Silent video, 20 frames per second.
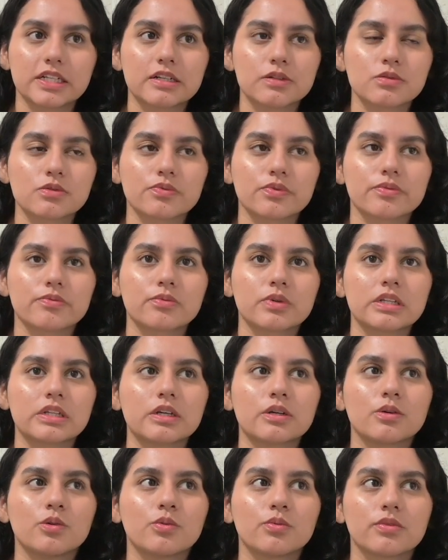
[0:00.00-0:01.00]
It was
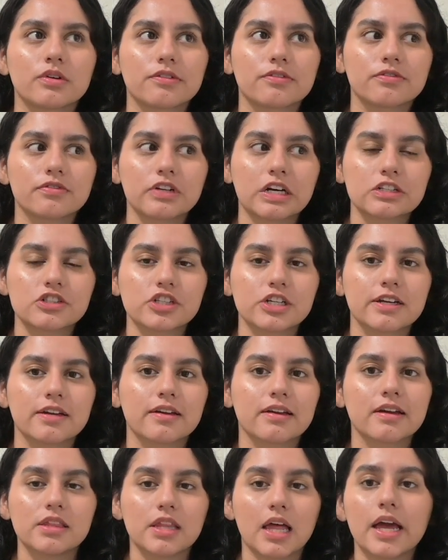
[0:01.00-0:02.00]
really
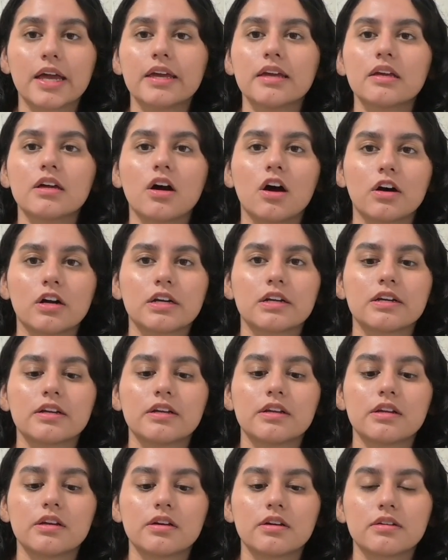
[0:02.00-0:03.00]
refreshing,
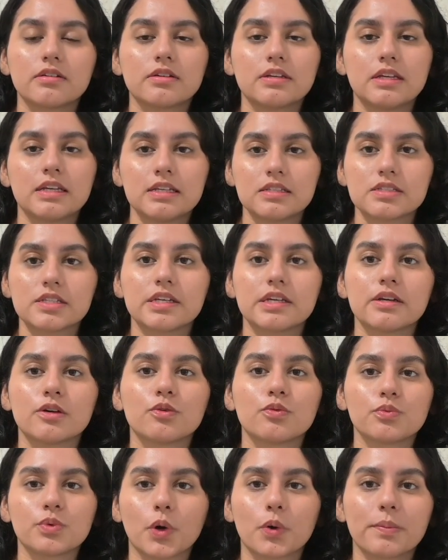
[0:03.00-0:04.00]
light-hearted, easy
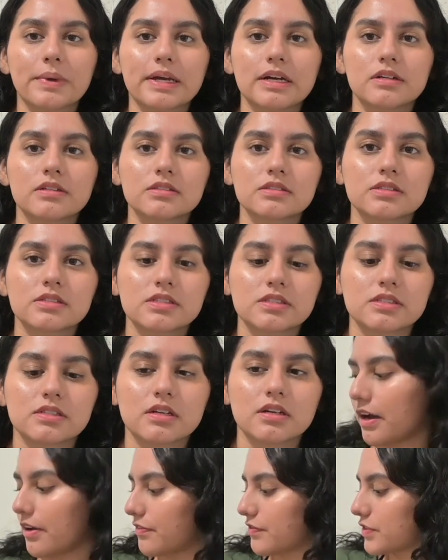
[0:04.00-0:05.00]
romance
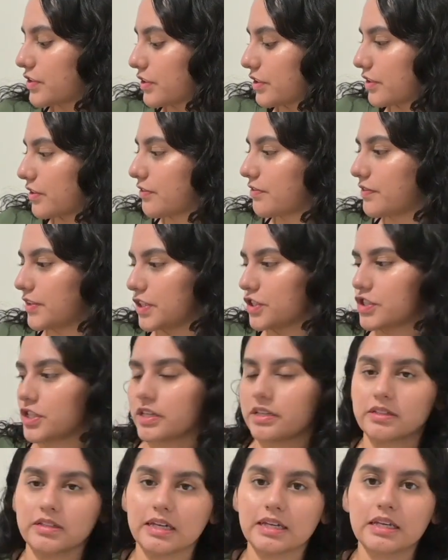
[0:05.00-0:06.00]
after
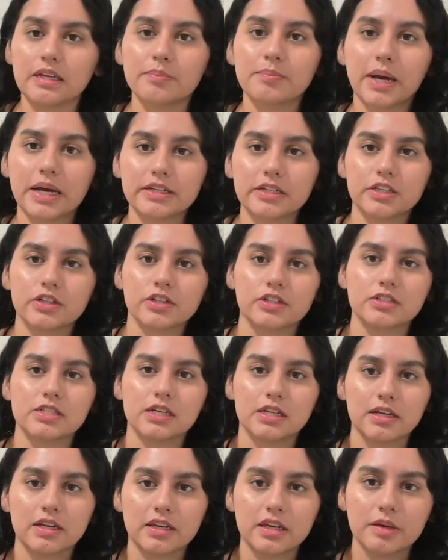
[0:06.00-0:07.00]
finishing like Binding
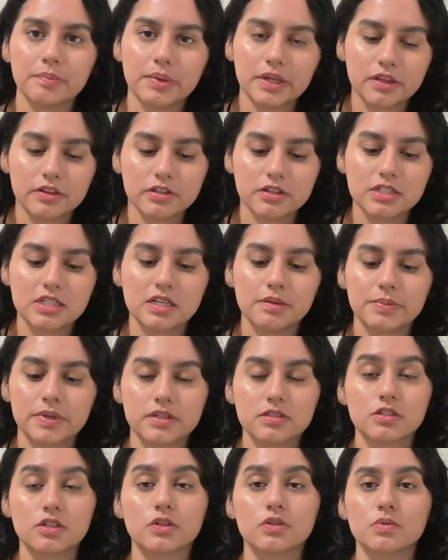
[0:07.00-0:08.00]
13 and Keeping 13,
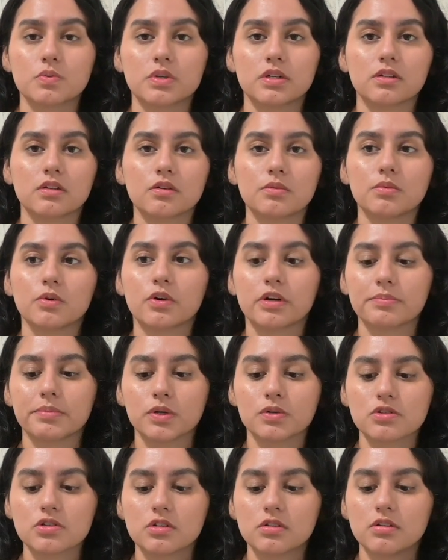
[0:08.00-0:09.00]
because those were a little more
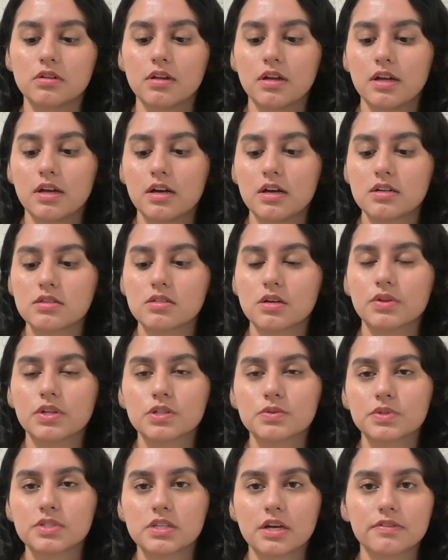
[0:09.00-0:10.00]
emotional. So
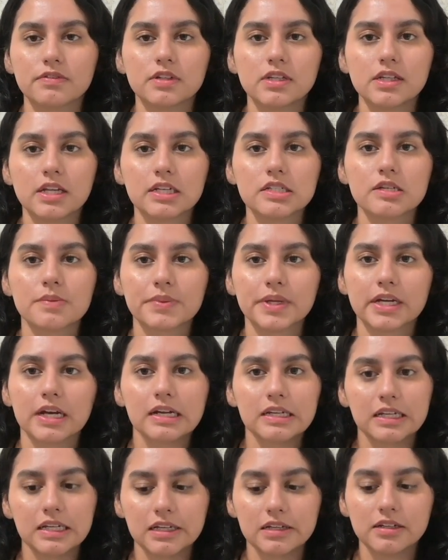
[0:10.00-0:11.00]
this was definitely like something
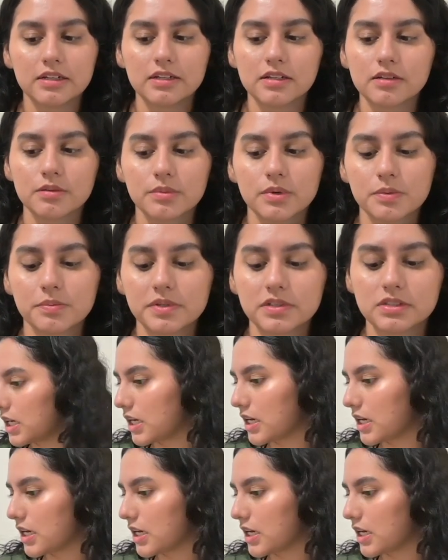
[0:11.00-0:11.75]
I needed in the moment.